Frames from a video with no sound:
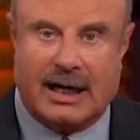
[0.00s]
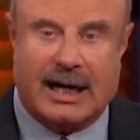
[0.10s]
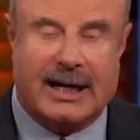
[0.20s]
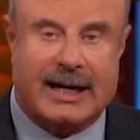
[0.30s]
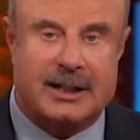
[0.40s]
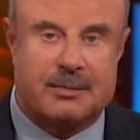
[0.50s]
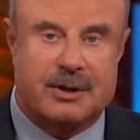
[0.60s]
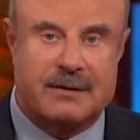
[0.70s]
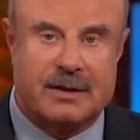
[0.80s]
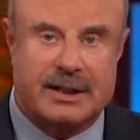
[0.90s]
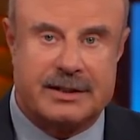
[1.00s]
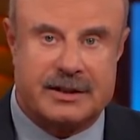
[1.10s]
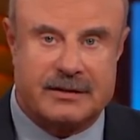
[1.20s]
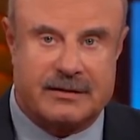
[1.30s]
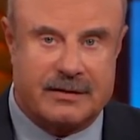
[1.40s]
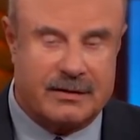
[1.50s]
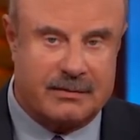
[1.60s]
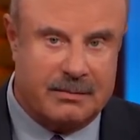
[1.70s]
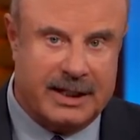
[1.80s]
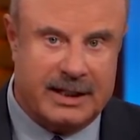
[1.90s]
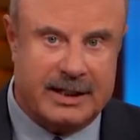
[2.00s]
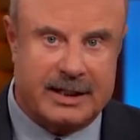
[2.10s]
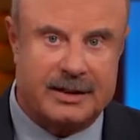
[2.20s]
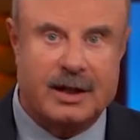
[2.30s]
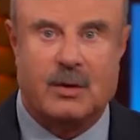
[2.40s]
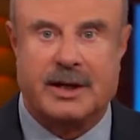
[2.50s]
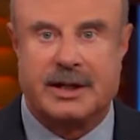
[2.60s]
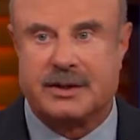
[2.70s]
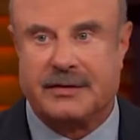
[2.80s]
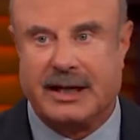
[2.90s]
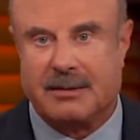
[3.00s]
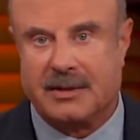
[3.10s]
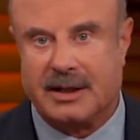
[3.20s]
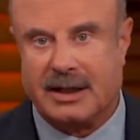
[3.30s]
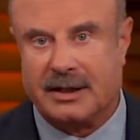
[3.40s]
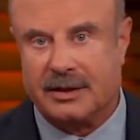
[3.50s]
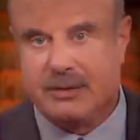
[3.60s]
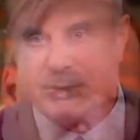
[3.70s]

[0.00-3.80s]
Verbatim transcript: I had the privilege of meeting and knowing his family. I knew